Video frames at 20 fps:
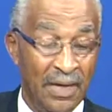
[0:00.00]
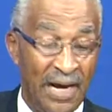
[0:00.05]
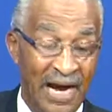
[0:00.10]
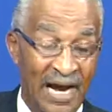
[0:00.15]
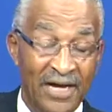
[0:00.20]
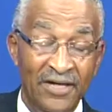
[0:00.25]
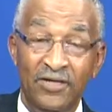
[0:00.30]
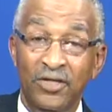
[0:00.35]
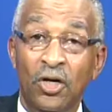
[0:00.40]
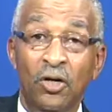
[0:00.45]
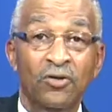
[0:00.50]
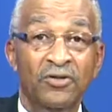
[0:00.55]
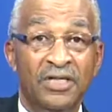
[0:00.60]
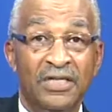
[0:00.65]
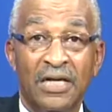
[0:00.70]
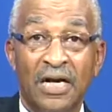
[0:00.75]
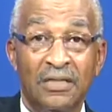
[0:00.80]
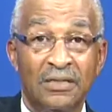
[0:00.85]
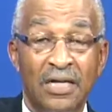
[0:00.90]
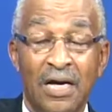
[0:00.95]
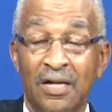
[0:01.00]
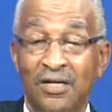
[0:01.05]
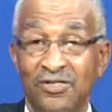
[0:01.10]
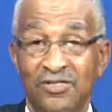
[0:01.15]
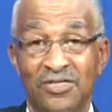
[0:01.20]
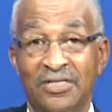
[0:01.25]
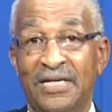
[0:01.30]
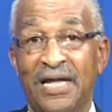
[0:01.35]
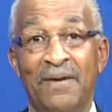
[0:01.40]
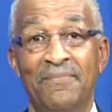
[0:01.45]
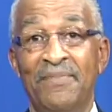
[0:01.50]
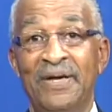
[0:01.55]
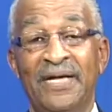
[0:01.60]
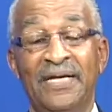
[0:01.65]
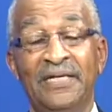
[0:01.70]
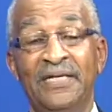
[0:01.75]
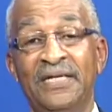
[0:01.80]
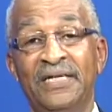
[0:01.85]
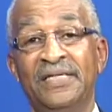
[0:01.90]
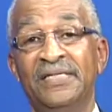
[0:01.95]
I know that our dollars are not
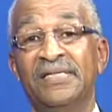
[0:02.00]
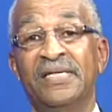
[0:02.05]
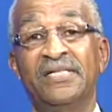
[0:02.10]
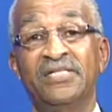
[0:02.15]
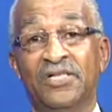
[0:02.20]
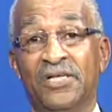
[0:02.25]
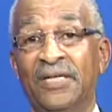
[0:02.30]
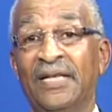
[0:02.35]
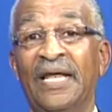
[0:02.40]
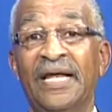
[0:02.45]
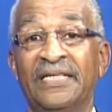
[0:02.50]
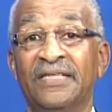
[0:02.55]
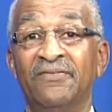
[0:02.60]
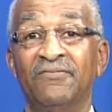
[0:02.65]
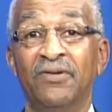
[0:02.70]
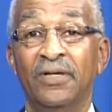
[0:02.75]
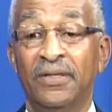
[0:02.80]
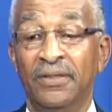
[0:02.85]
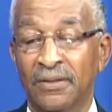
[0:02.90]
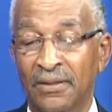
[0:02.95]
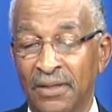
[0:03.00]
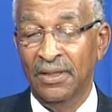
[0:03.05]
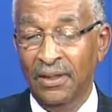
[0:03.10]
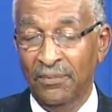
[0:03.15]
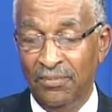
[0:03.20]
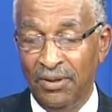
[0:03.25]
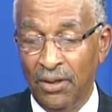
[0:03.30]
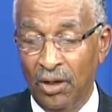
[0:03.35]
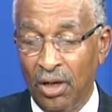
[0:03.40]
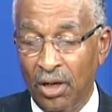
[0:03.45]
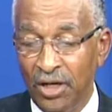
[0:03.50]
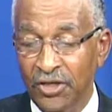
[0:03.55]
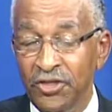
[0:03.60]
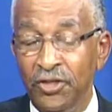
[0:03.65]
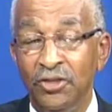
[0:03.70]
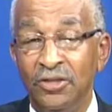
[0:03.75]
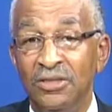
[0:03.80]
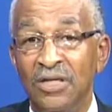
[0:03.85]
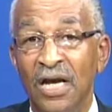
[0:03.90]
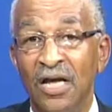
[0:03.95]
making any sense collectively, but are
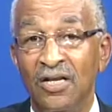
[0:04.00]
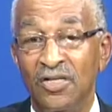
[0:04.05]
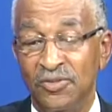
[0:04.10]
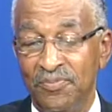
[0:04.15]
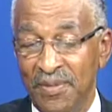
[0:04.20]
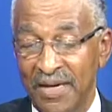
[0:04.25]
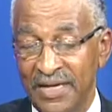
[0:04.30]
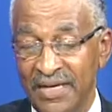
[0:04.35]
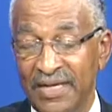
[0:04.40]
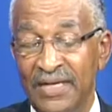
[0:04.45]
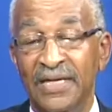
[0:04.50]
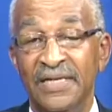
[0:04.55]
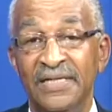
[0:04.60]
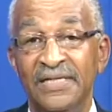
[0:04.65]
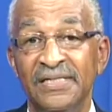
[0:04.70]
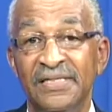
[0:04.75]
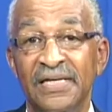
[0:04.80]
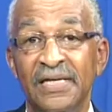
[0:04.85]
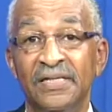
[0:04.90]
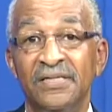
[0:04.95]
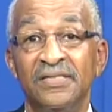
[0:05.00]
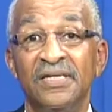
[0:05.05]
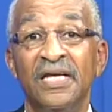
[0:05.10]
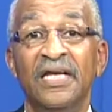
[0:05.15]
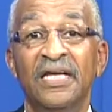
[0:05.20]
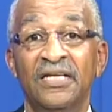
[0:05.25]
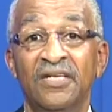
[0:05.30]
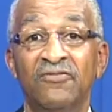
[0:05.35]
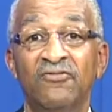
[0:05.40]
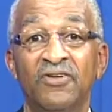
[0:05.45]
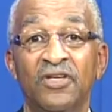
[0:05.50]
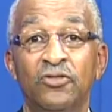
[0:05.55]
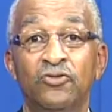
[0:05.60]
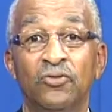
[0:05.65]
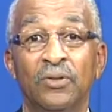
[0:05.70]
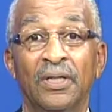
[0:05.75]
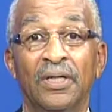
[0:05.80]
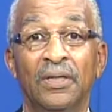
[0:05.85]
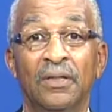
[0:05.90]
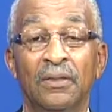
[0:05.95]
your dollars making any sense
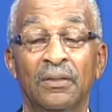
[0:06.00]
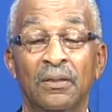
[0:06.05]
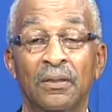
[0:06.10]
individually?